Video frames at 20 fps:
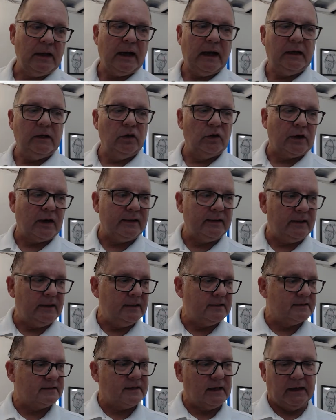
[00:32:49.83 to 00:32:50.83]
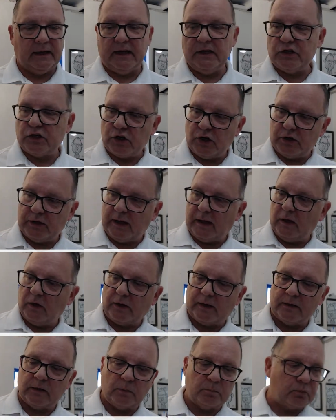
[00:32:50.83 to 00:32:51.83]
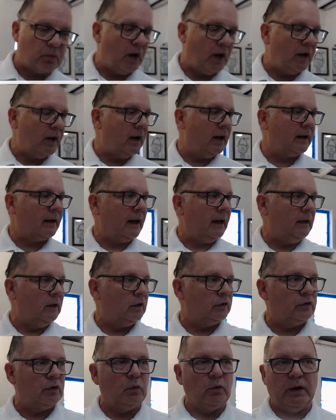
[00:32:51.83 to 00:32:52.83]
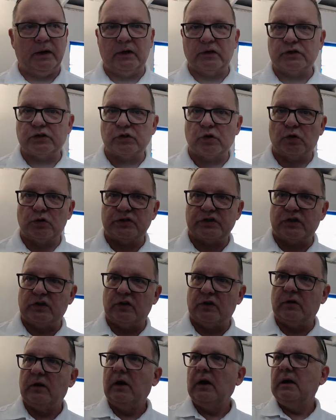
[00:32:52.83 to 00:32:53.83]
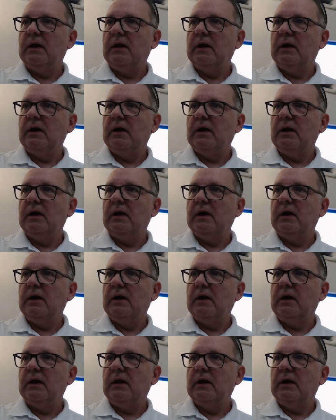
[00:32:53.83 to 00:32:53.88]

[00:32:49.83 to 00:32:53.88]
I look at the installation, I look at the product, I look the way the sourcer,